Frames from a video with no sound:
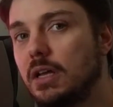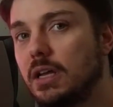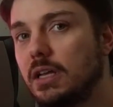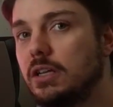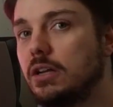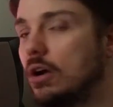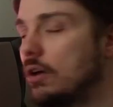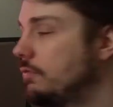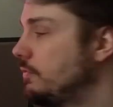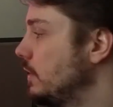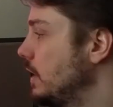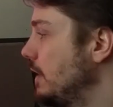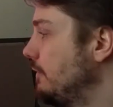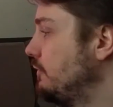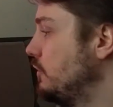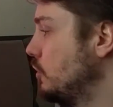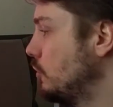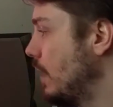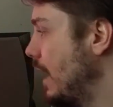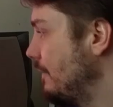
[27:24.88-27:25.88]
If
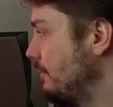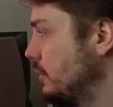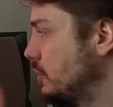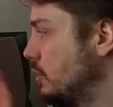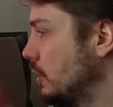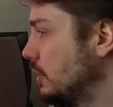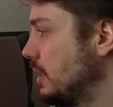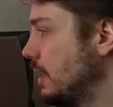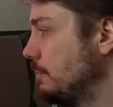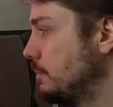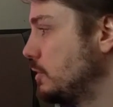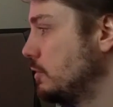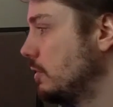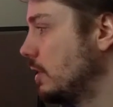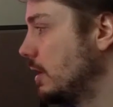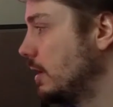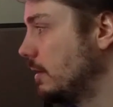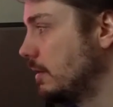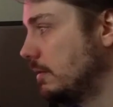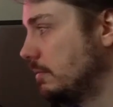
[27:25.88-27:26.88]
you have this hooked up to
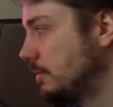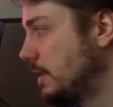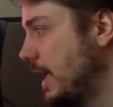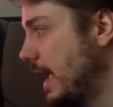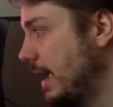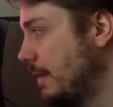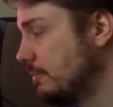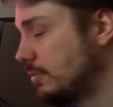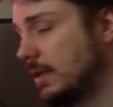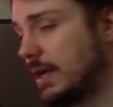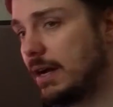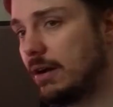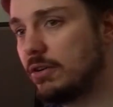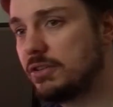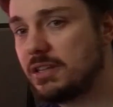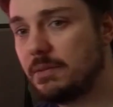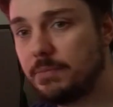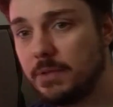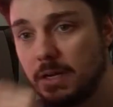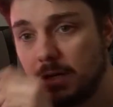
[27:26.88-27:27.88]
a game player or
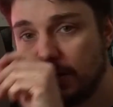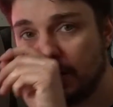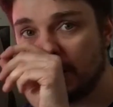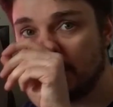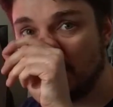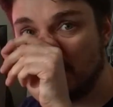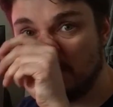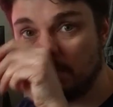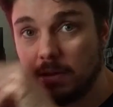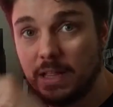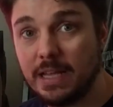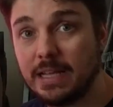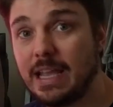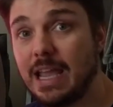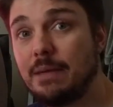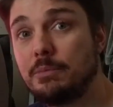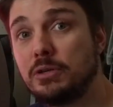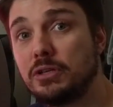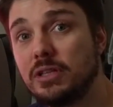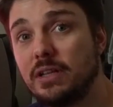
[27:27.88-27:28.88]
something, and you just want to play a
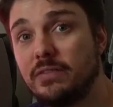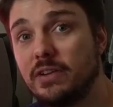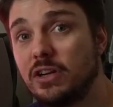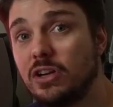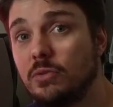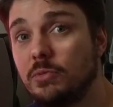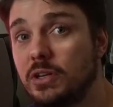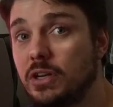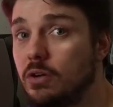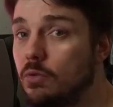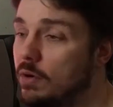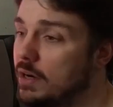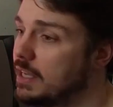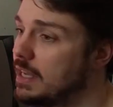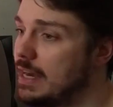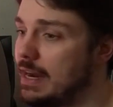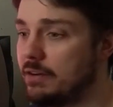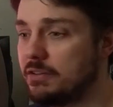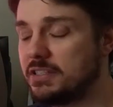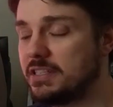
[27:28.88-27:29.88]
game in your living room, you don't want to
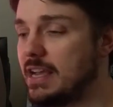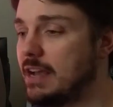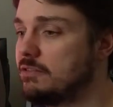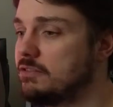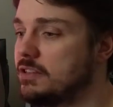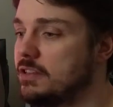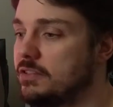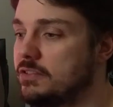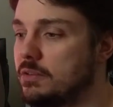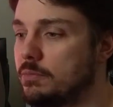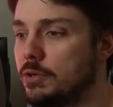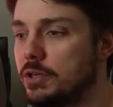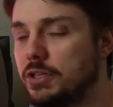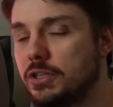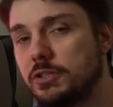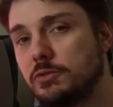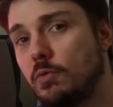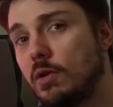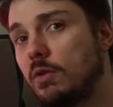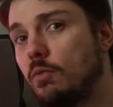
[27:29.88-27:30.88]
get out a sound system, or you
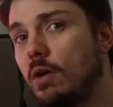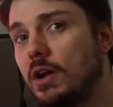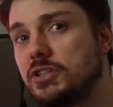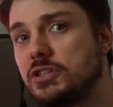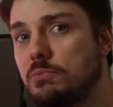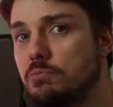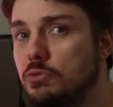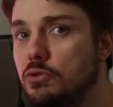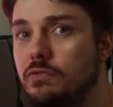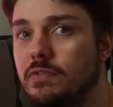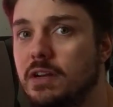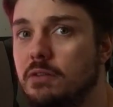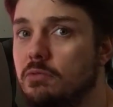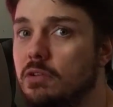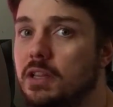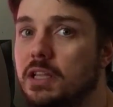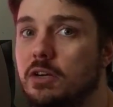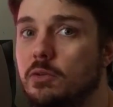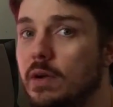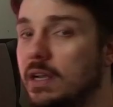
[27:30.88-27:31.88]
just want to watch a movie
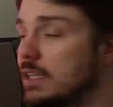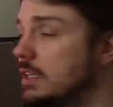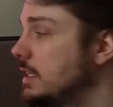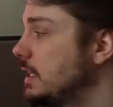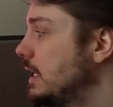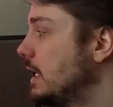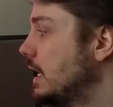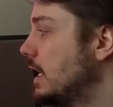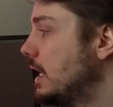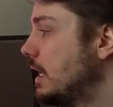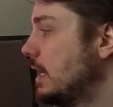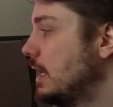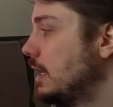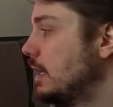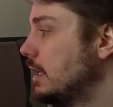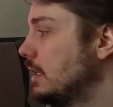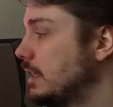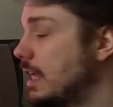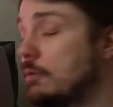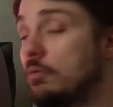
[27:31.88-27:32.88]
really quickly,
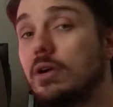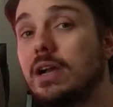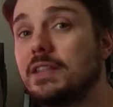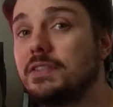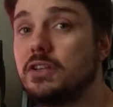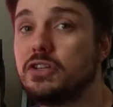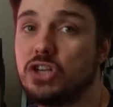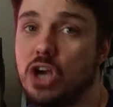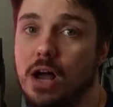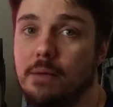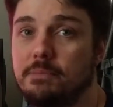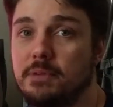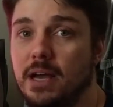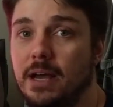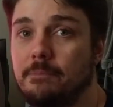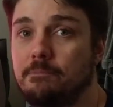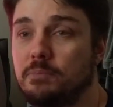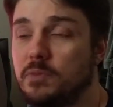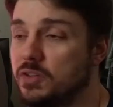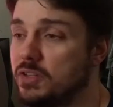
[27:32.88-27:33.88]
they will get the job
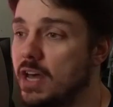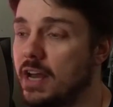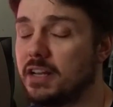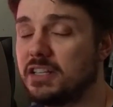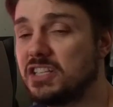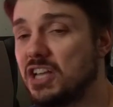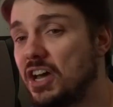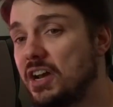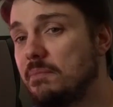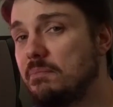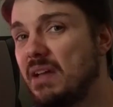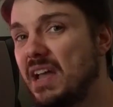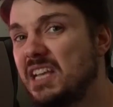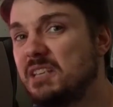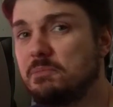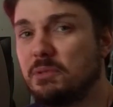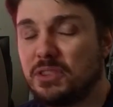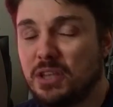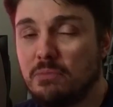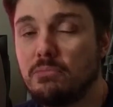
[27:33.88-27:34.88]
done. There's not a ton of bass,
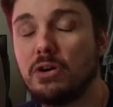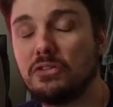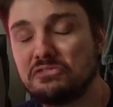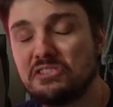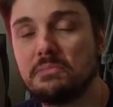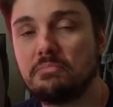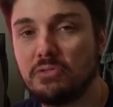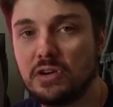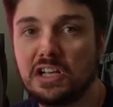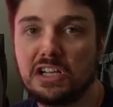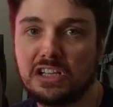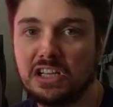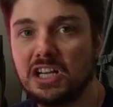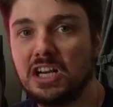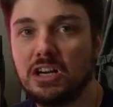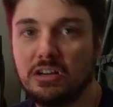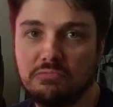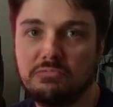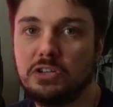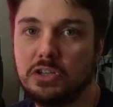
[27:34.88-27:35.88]
but they're mostly pretty
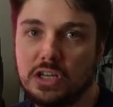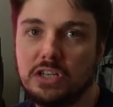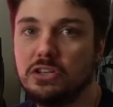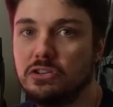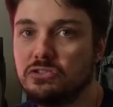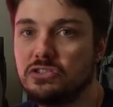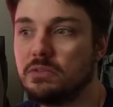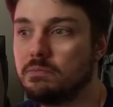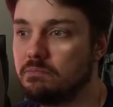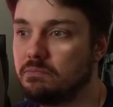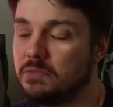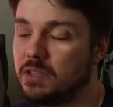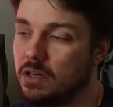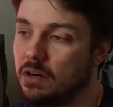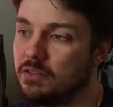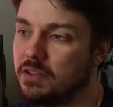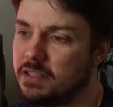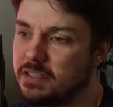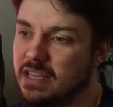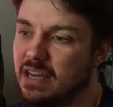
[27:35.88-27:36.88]
clear. You can use them.
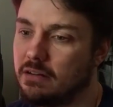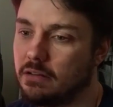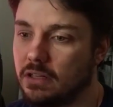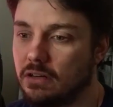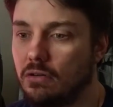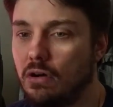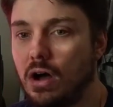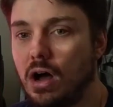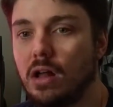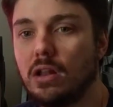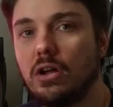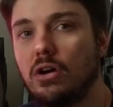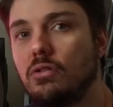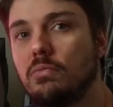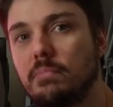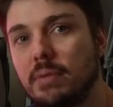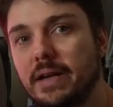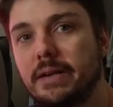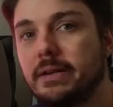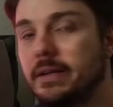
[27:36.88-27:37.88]
They sound a little hollow,
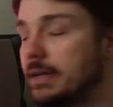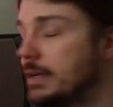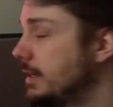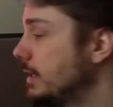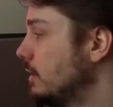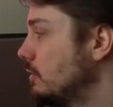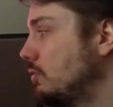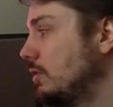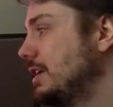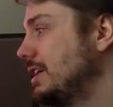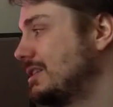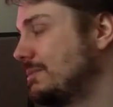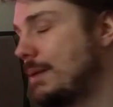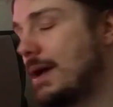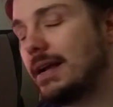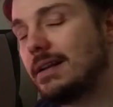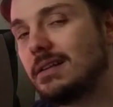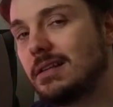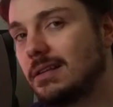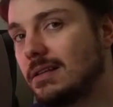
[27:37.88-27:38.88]
but what do you
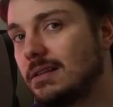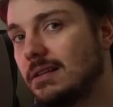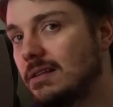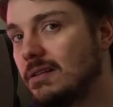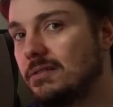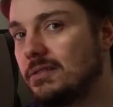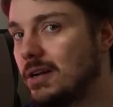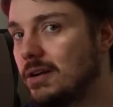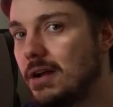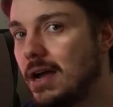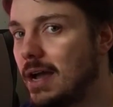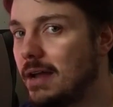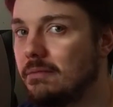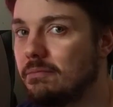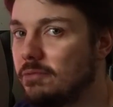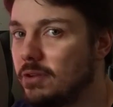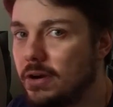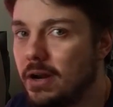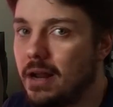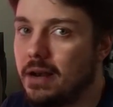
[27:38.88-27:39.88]
expect? They're
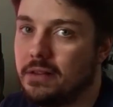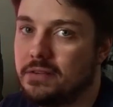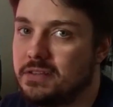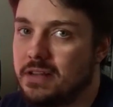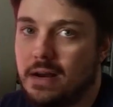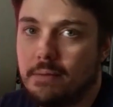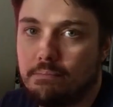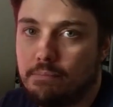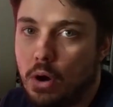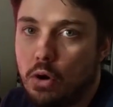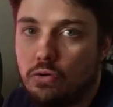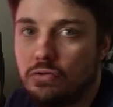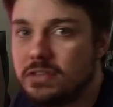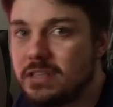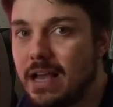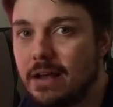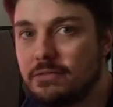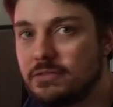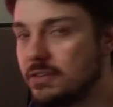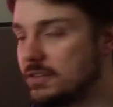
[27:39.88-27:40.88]
not. It's not a Bose
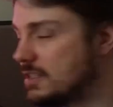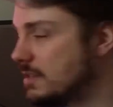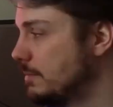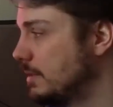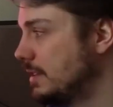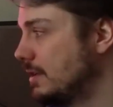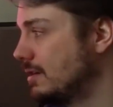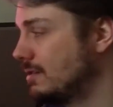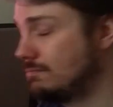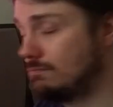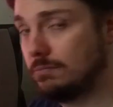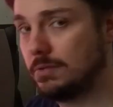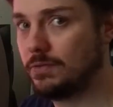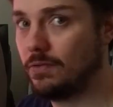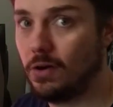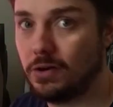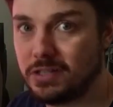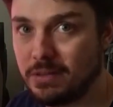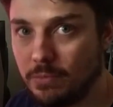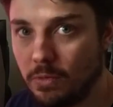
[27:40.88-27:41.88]
sound system in there, as
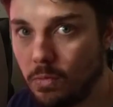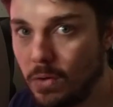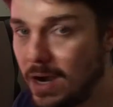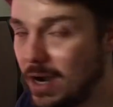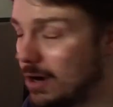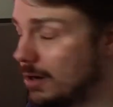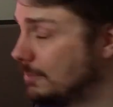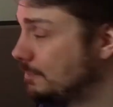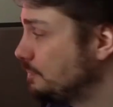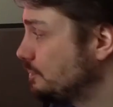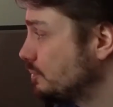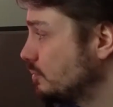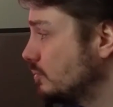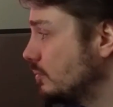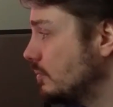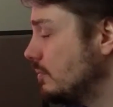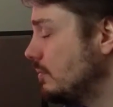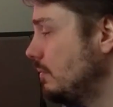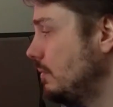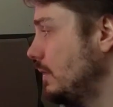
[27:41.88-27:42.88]
far as I'm aware.
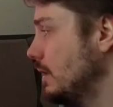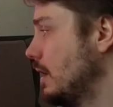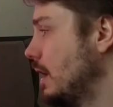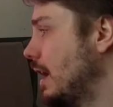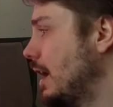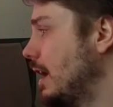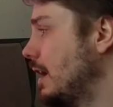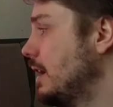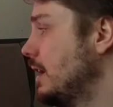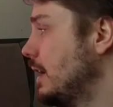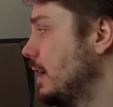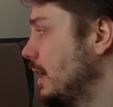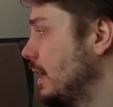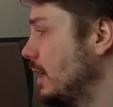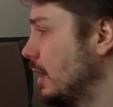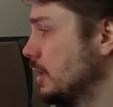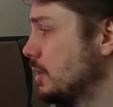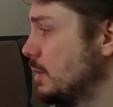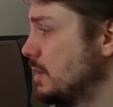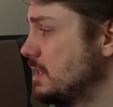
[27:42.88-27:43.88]
It
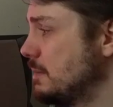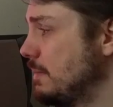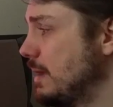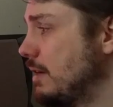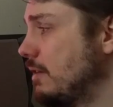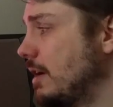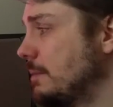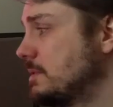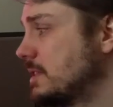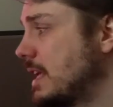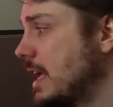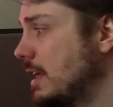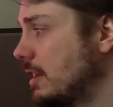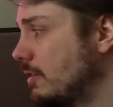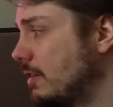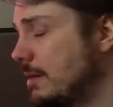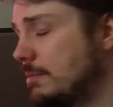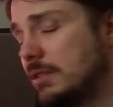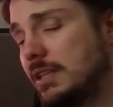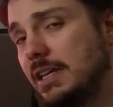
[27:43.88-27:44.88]
also has a better upscaler,
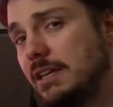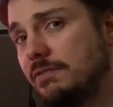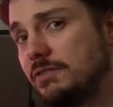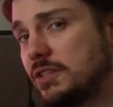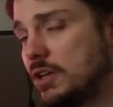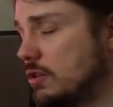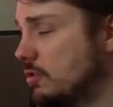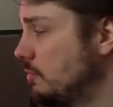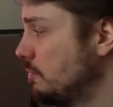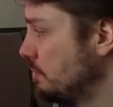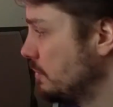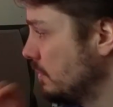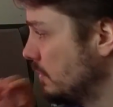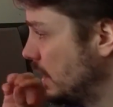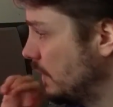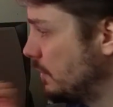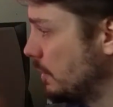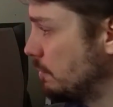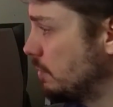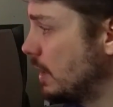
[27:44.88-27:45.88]
I believe. So
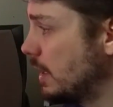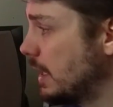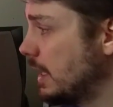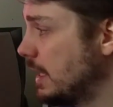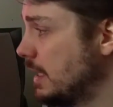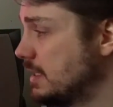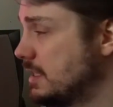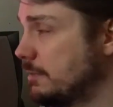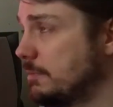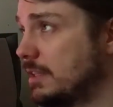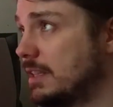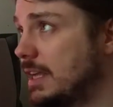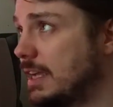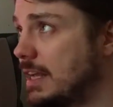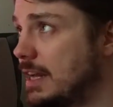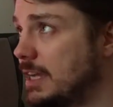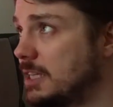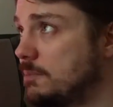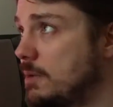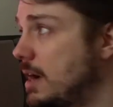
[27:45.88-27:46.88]
if you're plugging in something like an
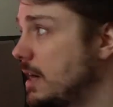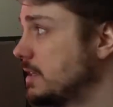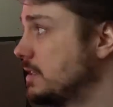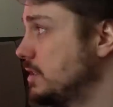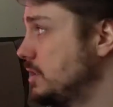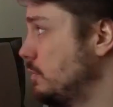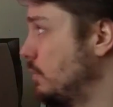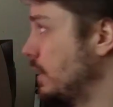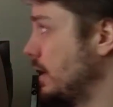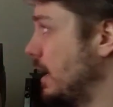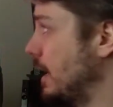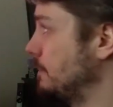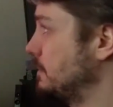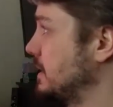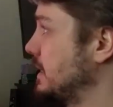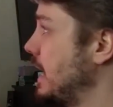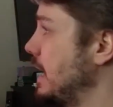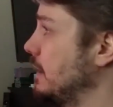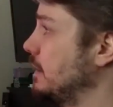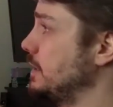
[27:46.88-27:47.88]
Xbox and you want to
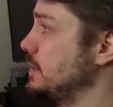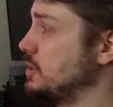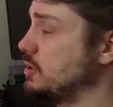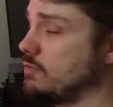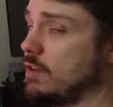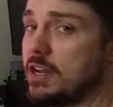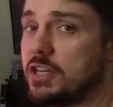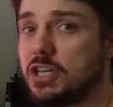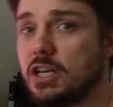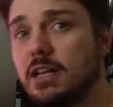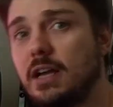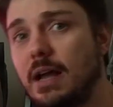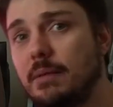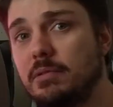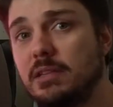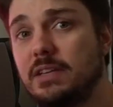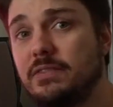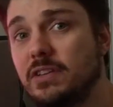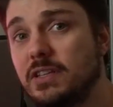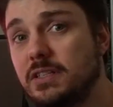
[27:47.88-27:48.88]
upscale it and stretch it, I
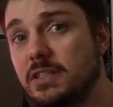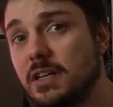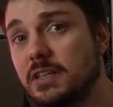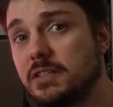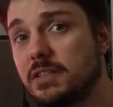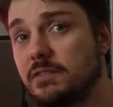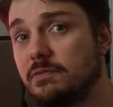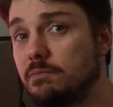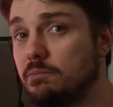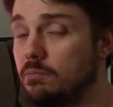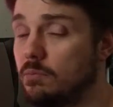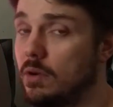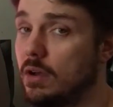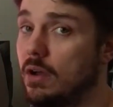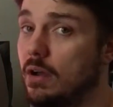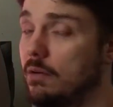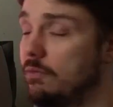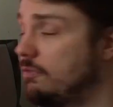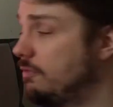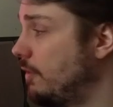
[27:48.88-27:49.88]
believe it does
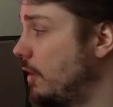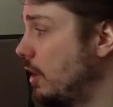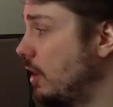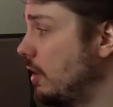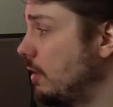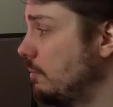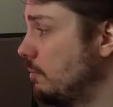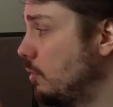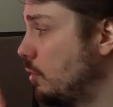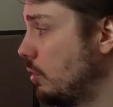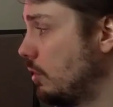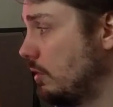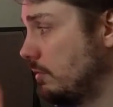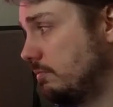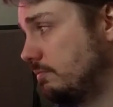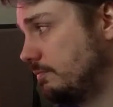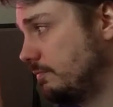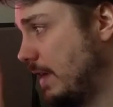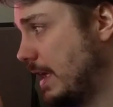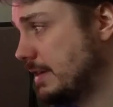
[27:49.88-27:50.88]
a far
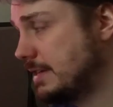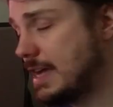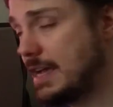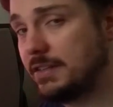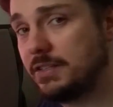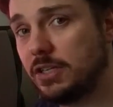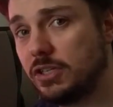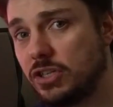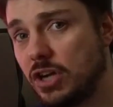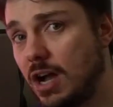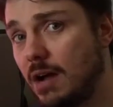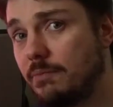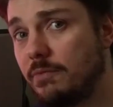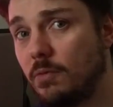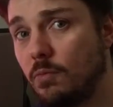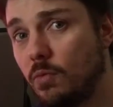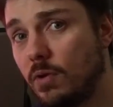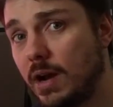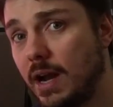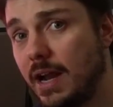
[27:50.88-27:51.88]
more fantastic job
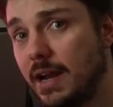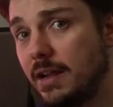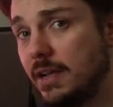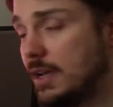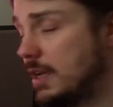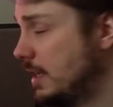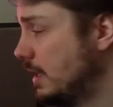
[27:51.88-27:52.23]
from what I